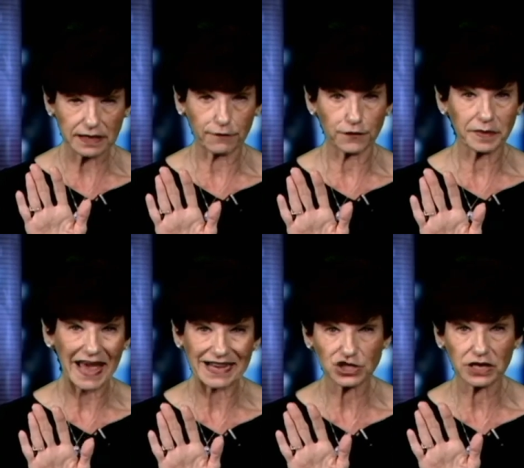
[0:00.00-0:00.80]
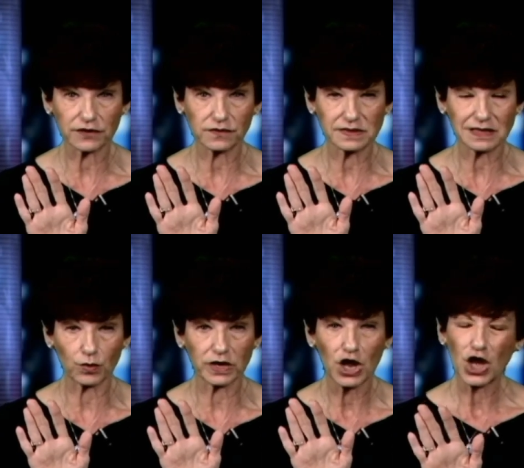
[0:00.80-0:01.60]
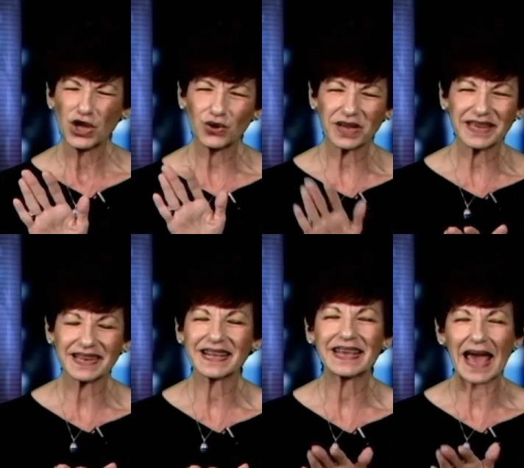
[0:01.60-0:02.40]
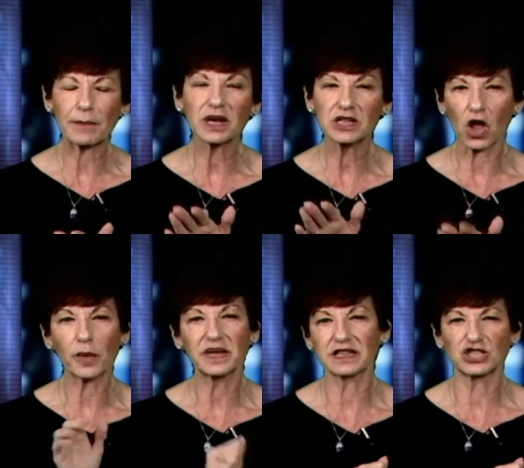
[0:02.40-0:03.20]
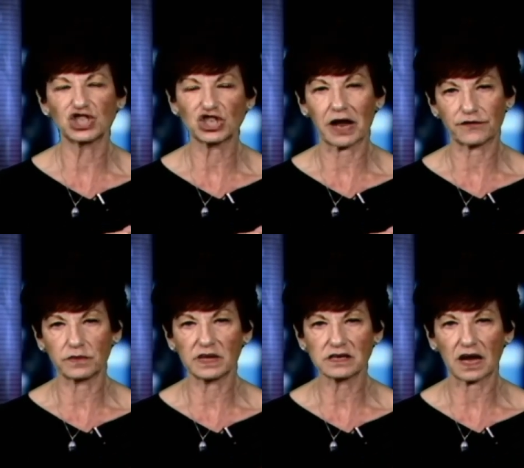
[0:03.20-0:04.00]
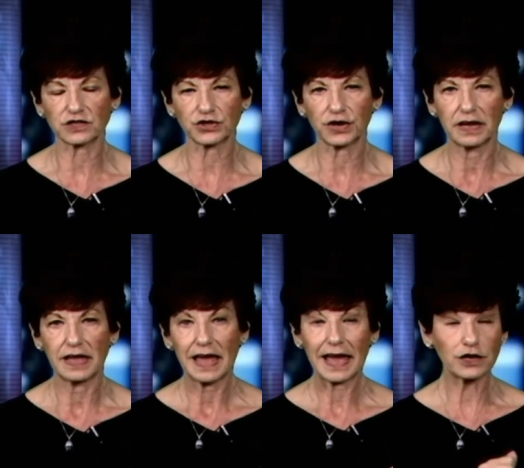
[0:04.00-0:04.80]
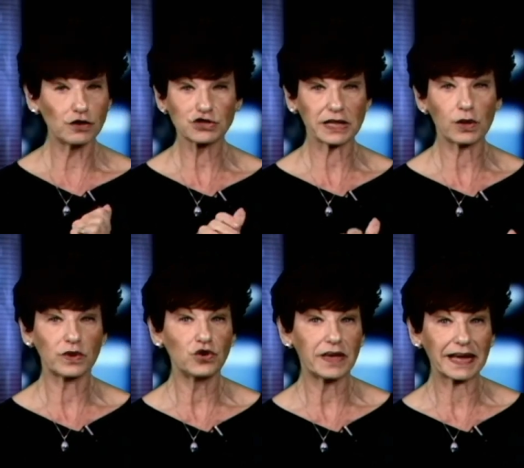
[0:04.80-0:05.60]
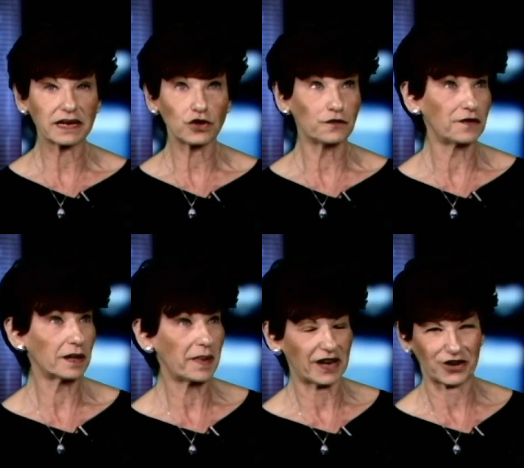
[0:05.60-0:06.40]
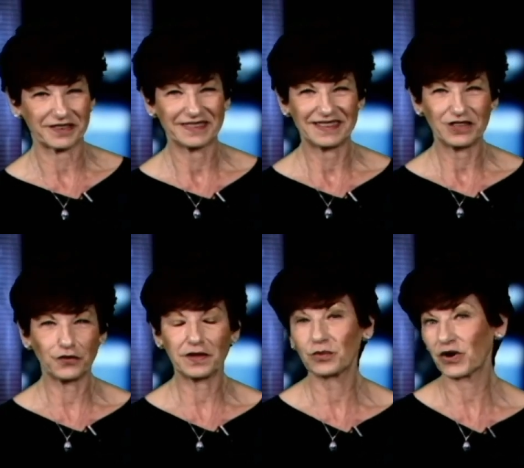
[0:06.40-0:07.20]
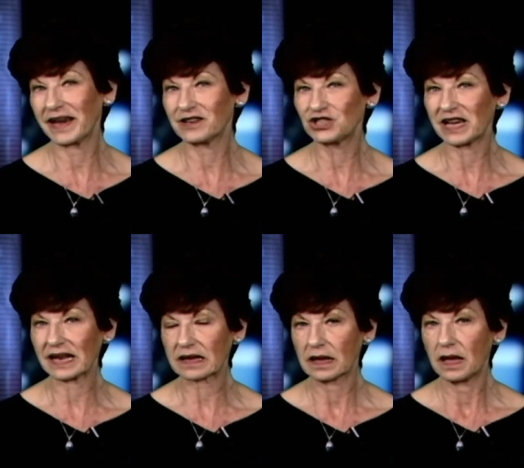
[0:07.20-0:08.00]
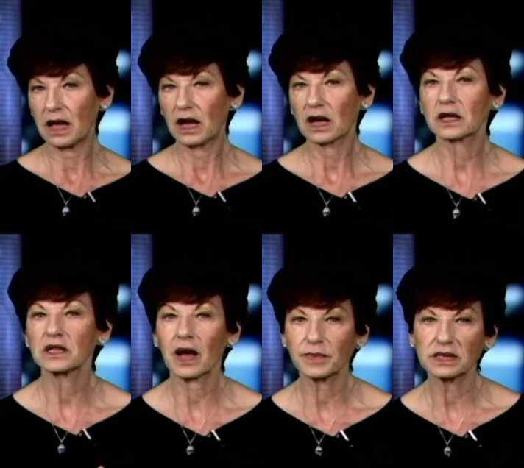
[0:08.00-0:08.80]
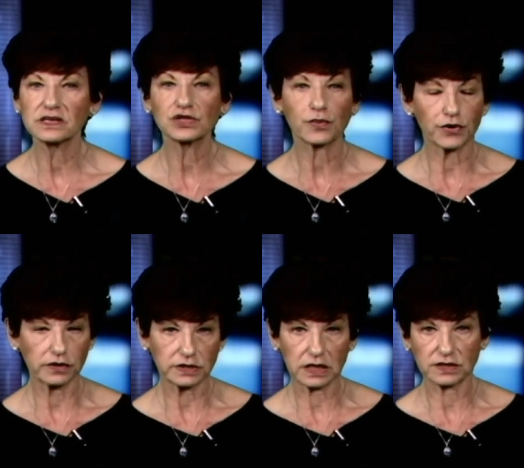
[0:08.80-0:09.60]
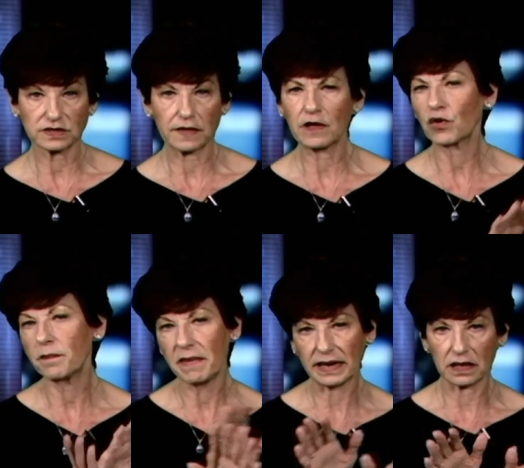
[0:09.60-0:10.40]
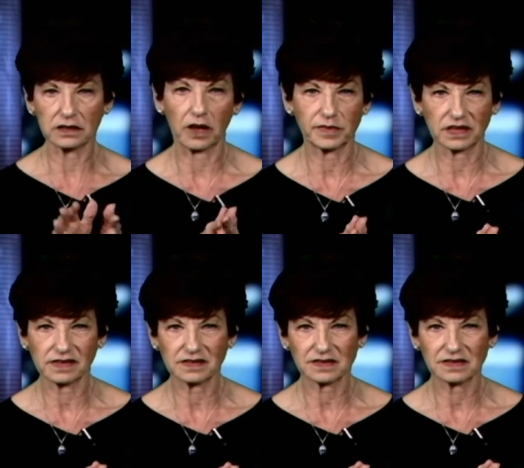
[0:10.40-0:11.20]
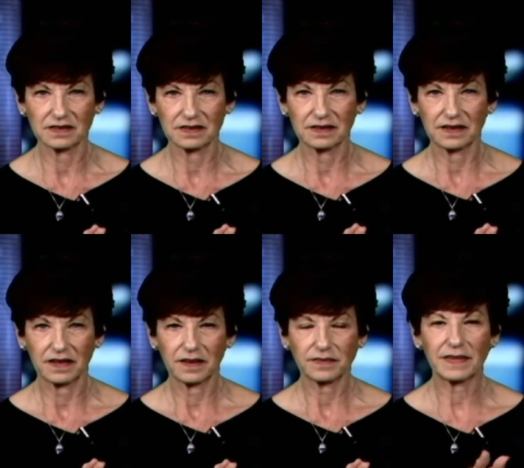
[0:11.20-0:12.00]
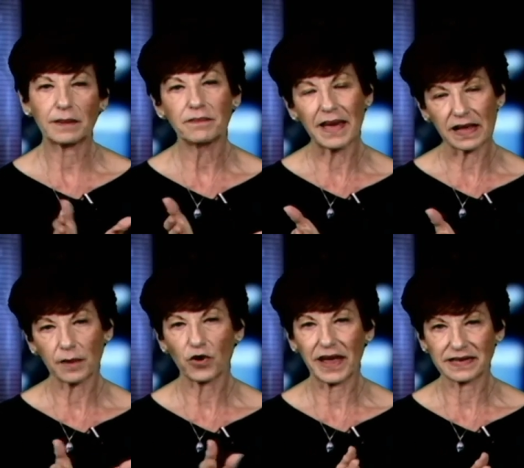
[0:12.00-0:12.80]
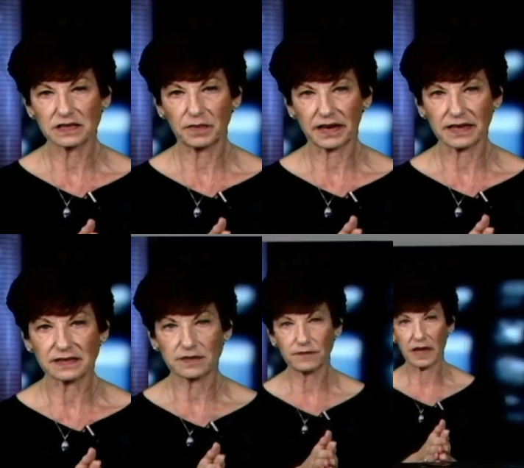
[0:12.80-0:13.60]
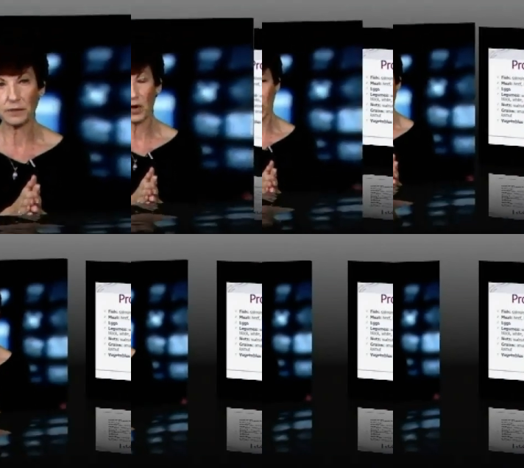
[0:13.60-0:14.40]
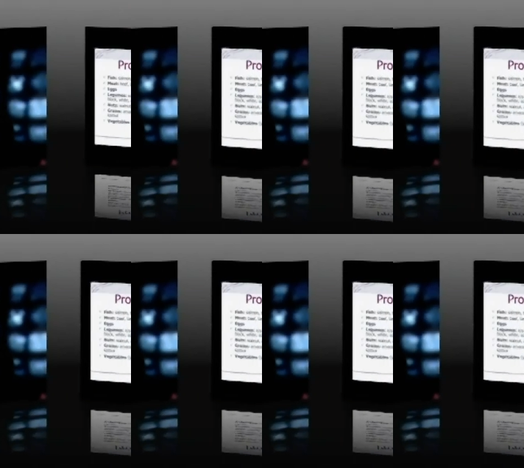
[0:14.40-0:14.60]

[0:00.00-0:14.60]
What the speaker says: yourself from catching it from someone, you can get a gamma globulin shot from the doctor. And usually when you get it, you feel better. You feel more energetic. Globulins are proteins, and there are many globulins that make up our antibodies in part.